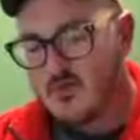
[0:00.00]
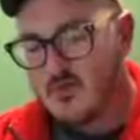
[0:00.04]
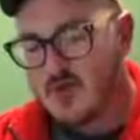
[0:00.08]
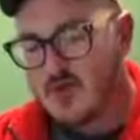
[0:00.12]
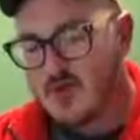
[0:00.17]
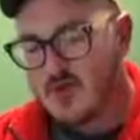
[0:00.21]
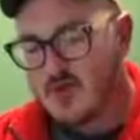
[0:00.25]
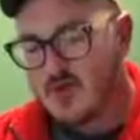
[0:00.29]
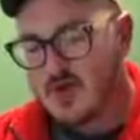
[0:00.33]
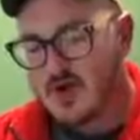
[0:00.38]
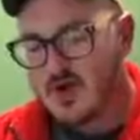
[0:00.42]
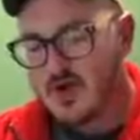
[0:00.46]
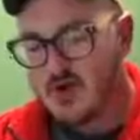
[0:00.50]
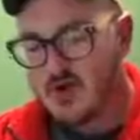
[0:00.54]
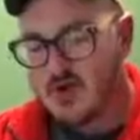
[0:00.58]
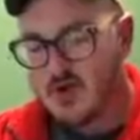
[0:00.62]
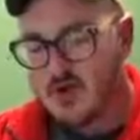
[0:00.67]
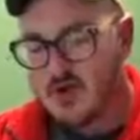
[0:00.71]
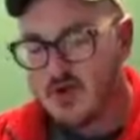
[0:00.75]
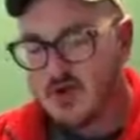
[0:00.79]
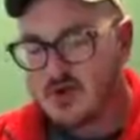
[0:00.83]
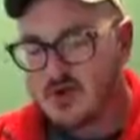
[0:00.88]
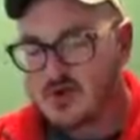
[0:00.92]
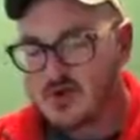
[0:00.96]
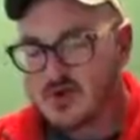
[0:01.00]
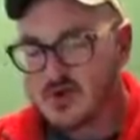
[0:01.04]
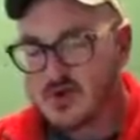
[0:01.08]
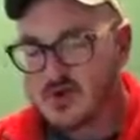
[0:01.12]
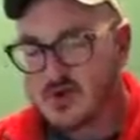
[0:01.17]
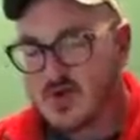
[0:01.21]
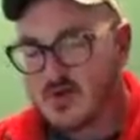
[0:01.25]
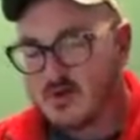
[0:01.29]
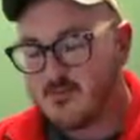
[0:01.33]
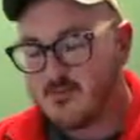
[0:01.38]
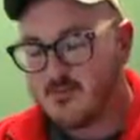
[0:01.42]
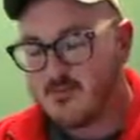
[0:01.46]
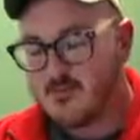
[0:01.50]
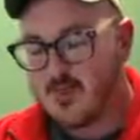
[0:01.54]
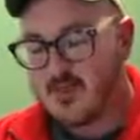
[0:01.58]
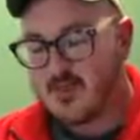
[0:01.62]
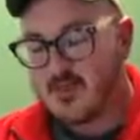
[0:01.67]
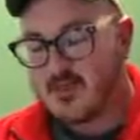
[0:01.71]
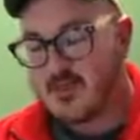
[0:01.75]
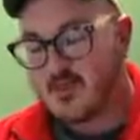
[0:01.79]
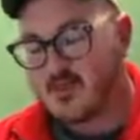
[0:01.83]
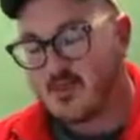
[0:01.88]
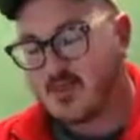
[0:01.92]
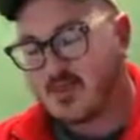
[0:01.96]
All right, or a step or
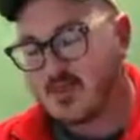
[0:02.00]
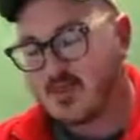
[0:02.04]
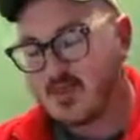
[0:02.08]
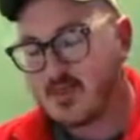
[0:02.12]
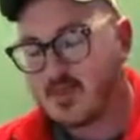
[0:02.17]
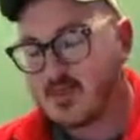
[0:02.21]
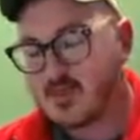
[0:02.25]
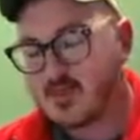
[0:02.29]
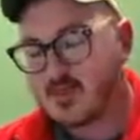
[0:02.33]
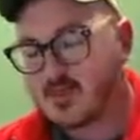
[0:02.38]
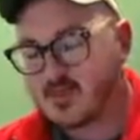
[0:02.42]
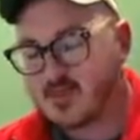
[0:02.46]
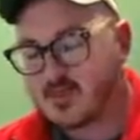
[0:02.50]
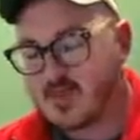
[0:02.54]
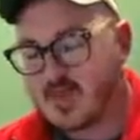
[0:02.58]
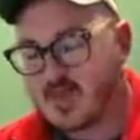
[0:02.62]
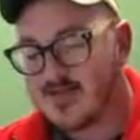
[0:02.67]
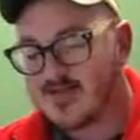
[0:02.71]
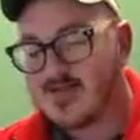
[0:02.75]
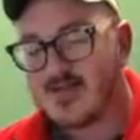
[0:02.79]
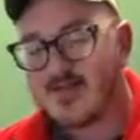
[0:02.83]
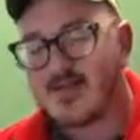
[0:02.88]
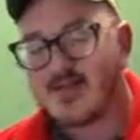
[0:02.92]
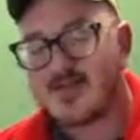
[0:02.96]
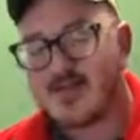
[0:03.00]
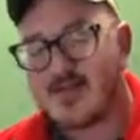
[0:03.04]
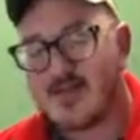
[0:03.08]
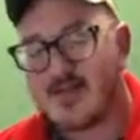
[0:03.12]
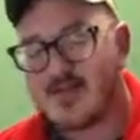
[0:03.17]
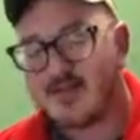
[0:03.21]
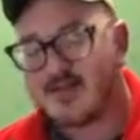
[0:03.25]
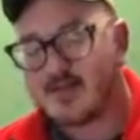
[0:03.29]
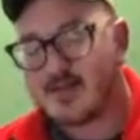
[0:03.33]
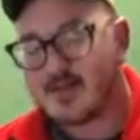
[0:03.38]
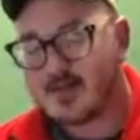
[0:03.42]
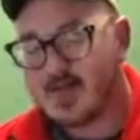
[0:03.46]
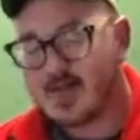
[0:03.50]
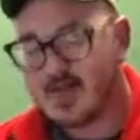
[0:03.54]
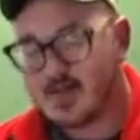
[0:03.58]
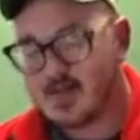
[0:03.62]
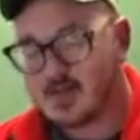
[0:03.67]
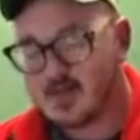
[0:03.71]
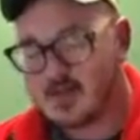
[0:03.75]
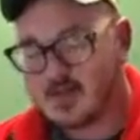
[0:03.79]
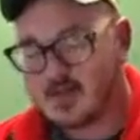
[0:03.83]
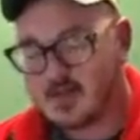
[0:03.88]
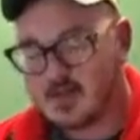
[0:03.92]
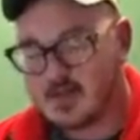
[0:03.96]
anything like that. So it's got a lot of
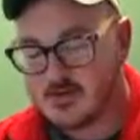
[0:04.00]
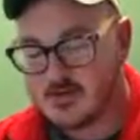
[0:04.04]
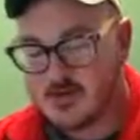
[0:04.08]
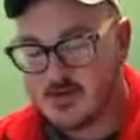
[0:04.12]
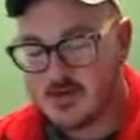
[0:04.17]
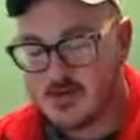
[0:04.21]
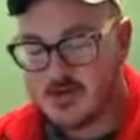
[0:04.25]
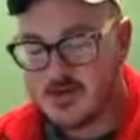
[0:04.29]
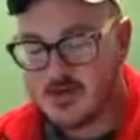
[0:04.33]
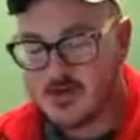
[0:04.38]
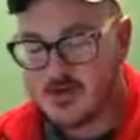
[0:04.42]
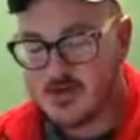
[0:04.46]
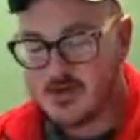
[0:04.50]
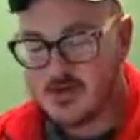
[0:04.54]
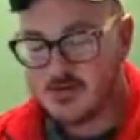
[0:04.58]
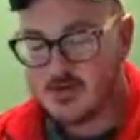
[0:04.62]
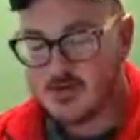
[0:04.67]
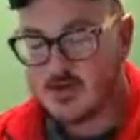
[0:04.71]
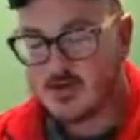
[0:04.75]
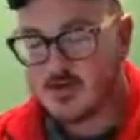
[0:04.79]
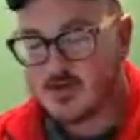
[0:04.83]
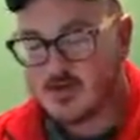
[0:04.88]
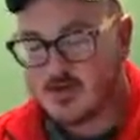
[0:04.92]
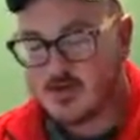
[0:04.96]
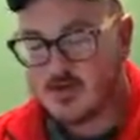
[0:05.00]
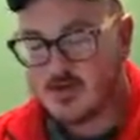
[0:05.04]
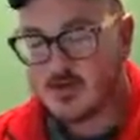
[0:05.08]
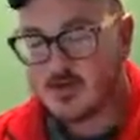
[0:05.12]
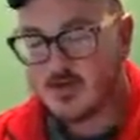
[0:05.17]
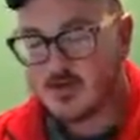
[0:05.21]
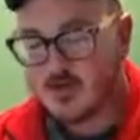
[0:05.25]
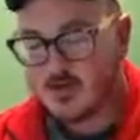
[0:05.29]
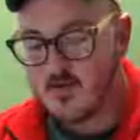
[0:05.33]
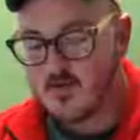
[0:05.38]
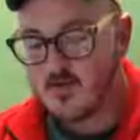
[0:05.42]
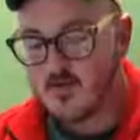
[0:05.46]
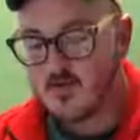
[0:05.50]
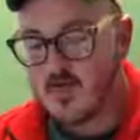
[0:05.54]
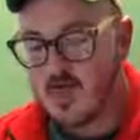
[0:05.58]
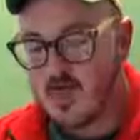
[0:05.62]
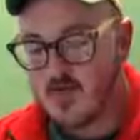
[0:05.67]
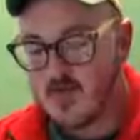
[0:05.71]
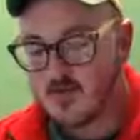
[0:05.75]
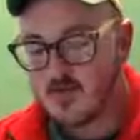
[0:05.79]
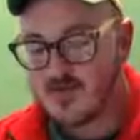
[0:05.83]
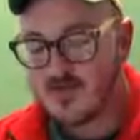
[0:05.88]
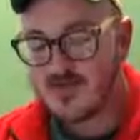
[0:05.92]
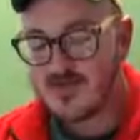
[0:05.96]
application. All right, but also most
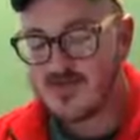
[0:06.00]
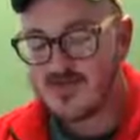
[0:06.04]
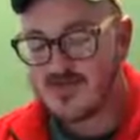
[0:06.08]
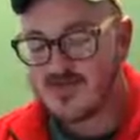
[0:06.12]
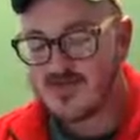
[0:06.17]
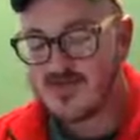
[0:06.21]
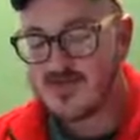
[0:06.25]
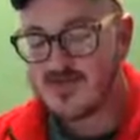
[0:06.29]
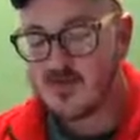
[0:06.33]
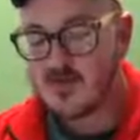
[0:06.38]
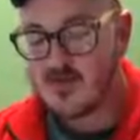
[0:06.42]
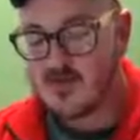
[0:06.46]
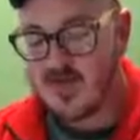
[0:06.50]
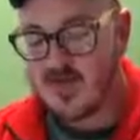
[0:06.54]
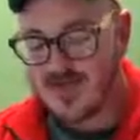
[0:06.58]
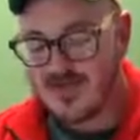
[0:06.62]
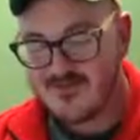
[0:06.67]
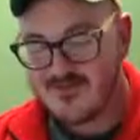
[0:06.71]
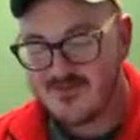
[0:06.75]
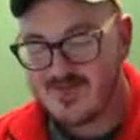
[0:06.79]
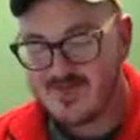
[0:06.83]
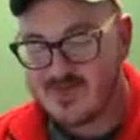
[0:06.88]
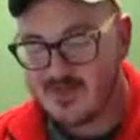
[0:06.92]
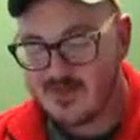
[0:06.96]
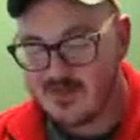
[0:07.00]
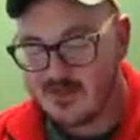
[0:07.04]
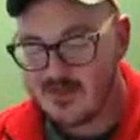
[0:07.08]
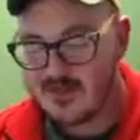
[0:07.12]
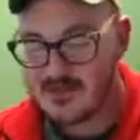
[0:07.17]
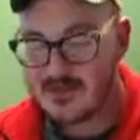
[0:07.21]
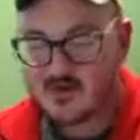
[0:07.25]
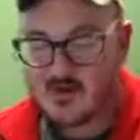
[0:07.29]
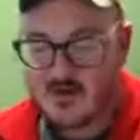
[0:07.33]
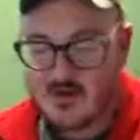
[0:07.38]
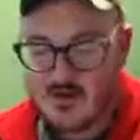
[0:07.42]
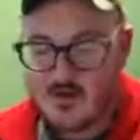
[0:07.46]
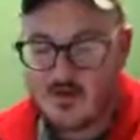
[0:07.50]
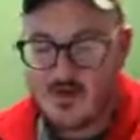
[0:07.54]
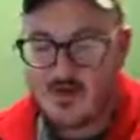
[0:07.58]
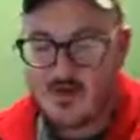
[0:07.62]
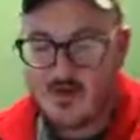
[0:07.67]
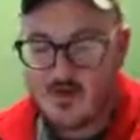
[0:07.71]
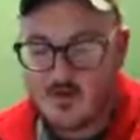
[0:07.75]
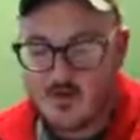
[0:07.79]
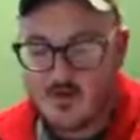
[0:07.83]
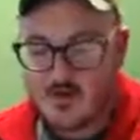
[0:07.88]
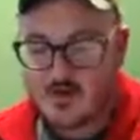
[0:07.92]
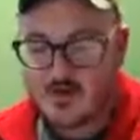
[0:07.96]
commonly, at least in what I've seen,
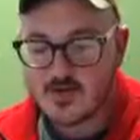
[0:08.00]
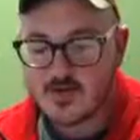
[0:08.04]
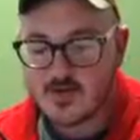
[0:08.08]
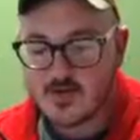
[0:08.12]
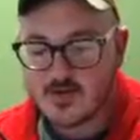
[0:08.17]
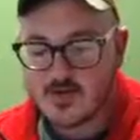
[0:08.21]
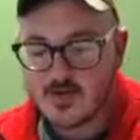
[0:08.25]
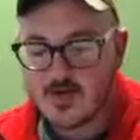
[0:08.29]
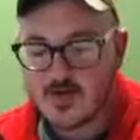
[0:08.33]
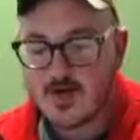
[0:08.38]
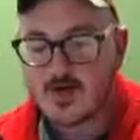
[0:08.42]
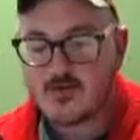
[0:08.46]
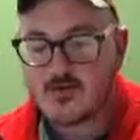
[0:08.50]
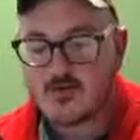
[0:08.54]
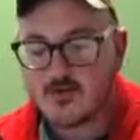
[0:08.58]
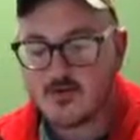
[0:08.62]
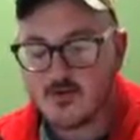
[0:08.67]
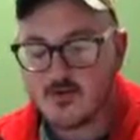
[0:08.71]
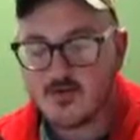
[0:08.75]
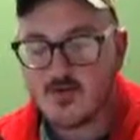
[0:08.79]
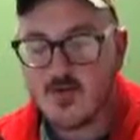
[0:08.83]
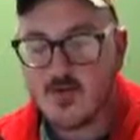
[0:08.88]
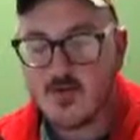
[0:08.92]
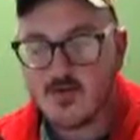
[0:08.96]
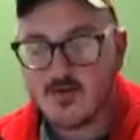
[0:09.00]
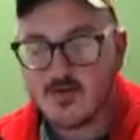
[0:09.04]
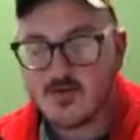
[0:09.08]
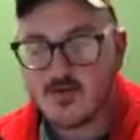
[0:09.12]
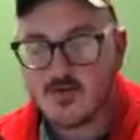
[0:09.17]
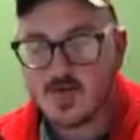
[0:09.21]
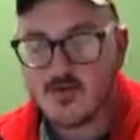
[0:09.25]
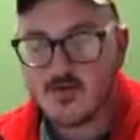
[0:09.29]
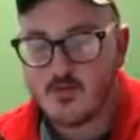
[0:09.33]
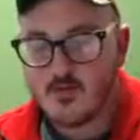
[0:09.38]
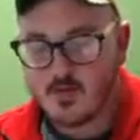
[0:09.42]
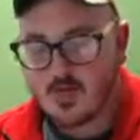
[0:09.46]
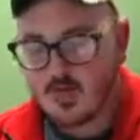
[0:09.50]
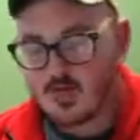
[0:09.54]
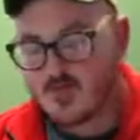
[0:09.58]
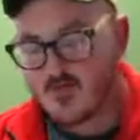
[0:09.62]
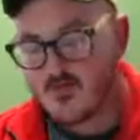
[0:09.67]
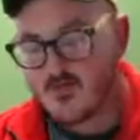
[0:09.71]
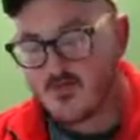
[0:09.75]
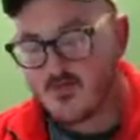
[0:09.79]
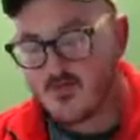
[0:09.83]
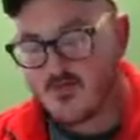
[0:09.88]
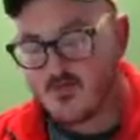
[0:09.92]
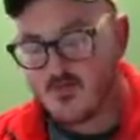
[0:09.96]
we use it a lot for rock climbing because
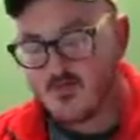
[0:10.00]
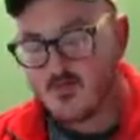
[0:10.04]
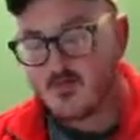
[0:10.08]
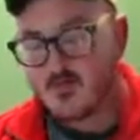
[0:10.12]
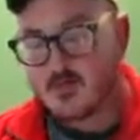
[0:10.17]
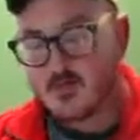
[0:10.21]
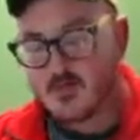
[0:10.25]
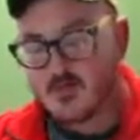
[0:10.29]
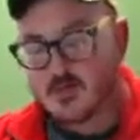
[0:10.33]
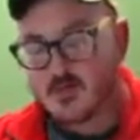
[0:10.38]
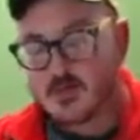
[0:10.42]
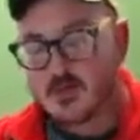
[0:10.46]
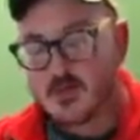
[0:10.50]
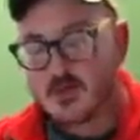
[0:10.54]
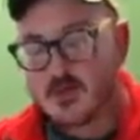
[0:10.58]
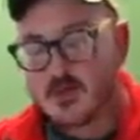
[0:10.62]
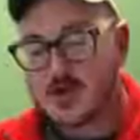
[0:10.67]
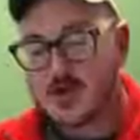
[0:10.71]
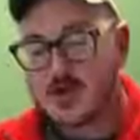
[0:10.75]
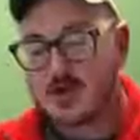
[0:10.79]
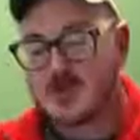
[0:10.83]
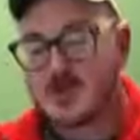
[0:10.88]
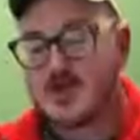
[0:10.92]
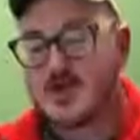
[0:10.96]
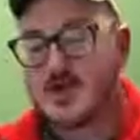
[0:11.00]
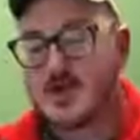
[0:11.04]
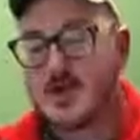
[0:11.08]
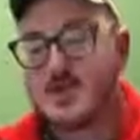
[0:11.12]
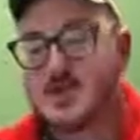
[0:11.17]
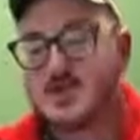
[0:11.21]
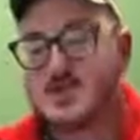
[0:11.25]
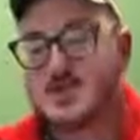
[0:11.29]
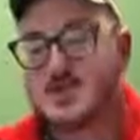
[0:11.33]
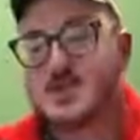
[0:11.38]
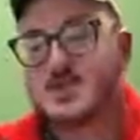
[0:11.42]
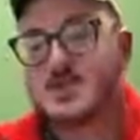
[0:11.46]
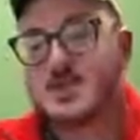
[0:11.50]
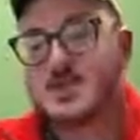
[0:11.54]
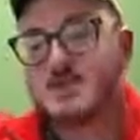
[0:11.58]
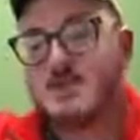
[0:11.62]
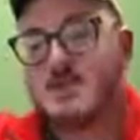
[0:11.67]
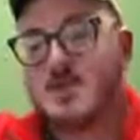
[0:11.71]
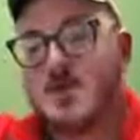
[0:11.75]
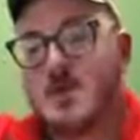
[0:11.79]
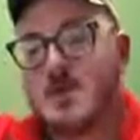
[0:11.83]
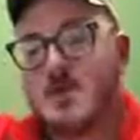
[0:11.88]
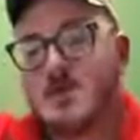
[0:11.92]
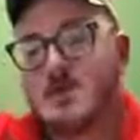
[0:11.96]
it's just one of the strongest knots you can
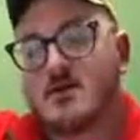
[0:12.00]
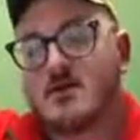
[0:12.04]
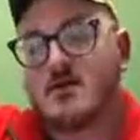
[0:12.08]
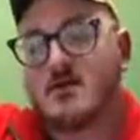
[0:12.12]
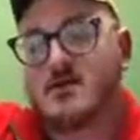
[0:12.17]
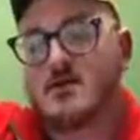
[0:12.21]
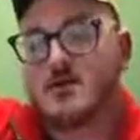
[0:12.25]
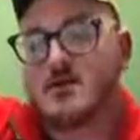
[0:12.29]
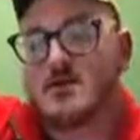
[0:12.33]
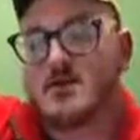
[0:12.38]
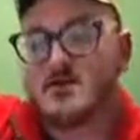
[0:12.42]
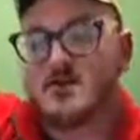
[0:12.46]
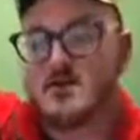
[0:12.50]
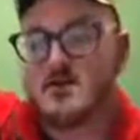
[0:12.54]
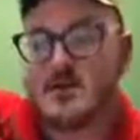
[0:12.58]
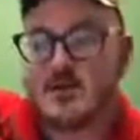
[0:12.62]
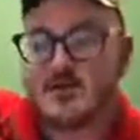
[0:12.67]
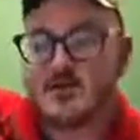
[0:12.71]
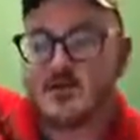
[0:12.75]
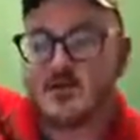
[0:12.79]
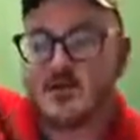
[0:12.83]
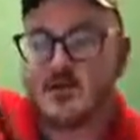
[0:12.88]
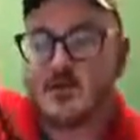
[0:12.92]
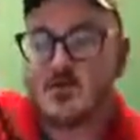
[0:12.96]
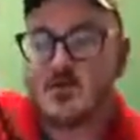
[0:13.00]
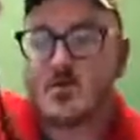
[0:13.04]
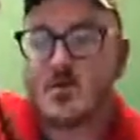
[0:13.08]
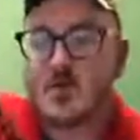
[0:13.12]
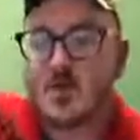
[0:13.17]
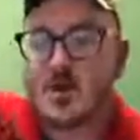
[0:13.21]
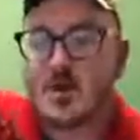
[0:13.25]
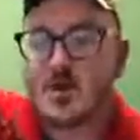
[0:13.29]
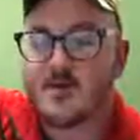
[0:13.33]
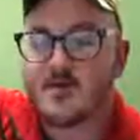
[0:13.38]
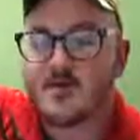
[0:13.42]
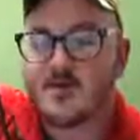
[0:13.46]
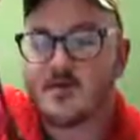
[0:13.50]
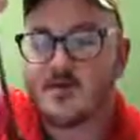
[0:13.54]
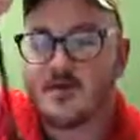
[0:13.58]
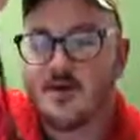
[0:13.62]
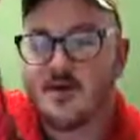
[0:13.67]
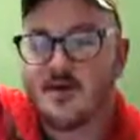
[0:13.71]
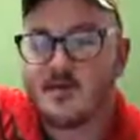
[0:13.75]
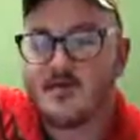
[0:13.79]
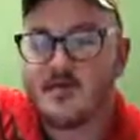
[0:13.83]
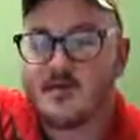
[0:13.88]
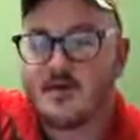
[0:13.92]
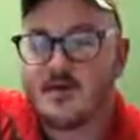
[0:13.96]
make. Apart from going up a
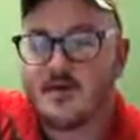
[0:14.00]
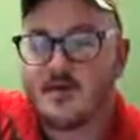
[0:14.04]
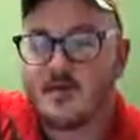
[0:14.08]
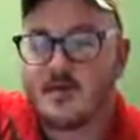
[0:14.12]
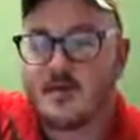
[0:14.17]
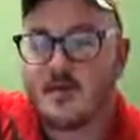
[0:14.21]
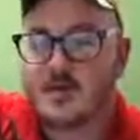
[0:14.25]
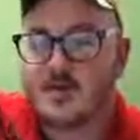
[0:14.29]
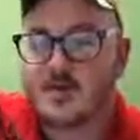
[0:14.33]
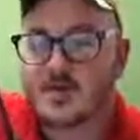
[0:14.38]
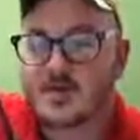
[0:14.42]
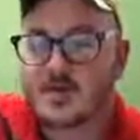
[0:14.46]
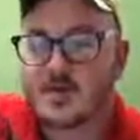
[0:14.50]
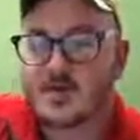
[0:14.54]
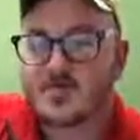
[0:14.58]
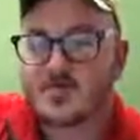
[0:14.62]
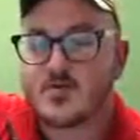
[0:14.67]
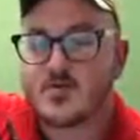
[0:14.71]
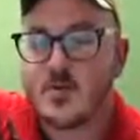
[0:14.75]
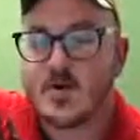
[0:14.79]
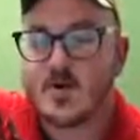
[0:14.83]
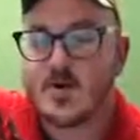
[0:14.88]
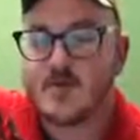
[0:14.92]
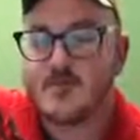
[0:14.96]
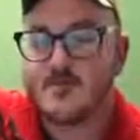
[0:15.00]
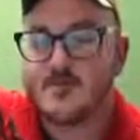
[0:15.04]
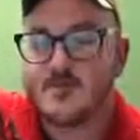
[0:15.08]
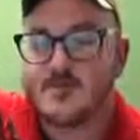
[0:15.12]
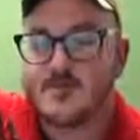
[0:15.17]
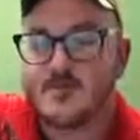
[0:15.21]
level, you can make a Super 8,